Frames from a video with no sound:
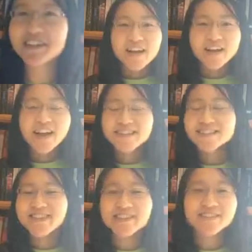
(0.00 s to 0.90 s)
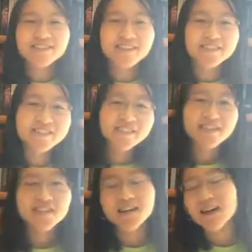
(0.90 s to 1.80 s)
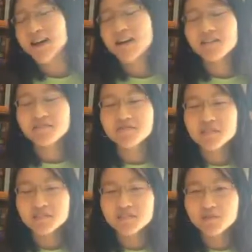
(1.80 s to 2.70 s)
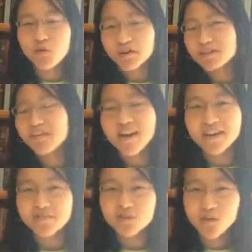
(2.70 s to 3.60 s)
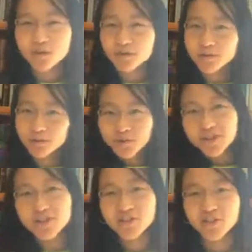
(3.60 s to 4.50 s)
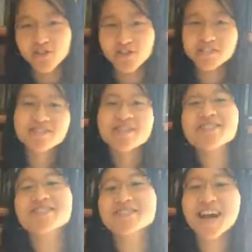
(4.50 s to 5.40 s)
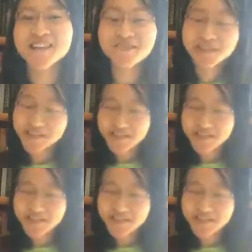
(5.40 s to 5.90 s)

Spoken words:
I kind of like this idea of this 25-year-old British girl stuck inside of a